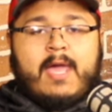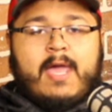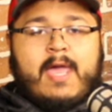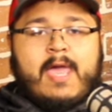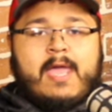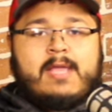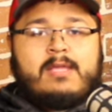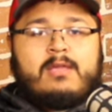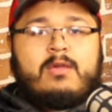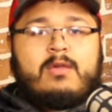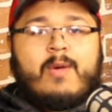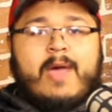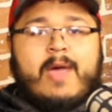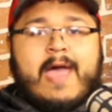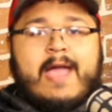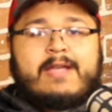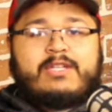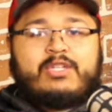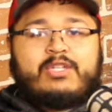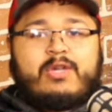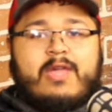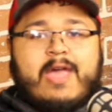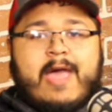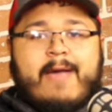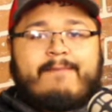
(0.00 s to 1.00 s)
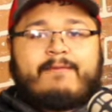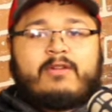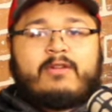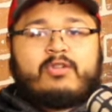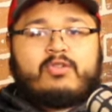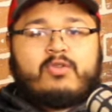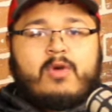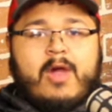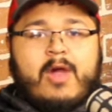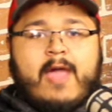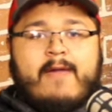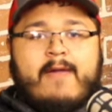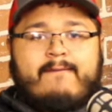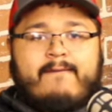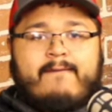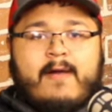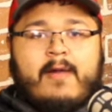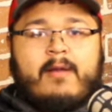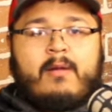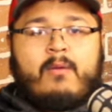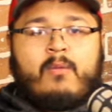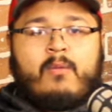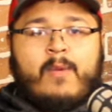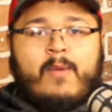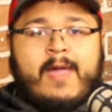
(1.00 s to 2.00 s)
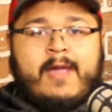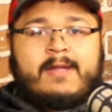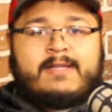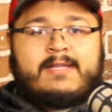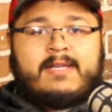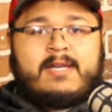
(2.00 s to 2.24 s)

and you actually have to try and find a way